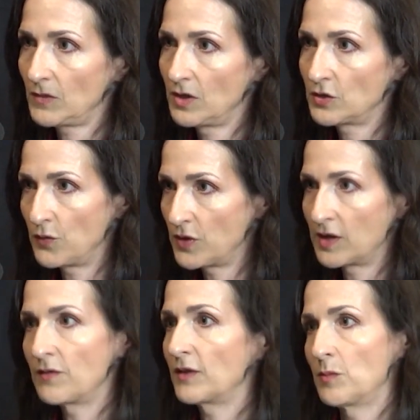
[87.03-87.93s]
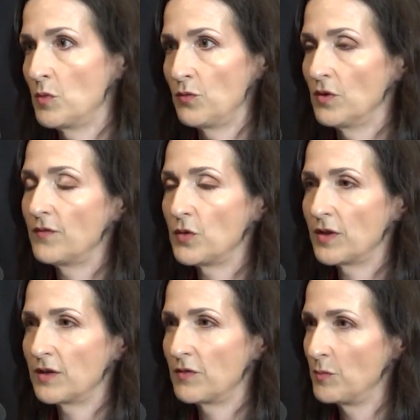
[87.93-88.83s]
So if you think of like
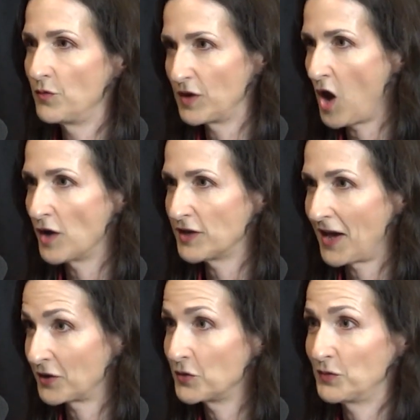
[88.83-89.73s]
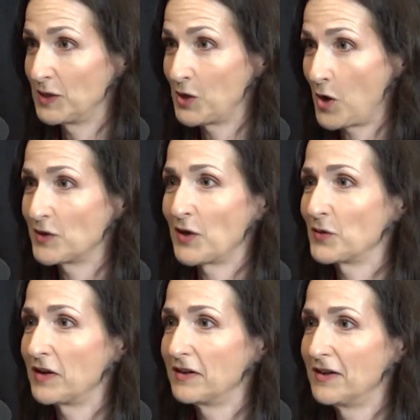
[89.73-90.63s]
the movie Contact, you've seen Contact,
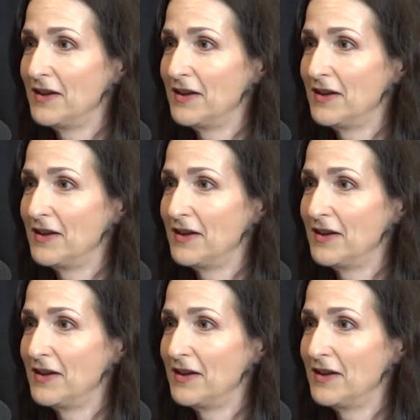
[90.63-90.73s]
right?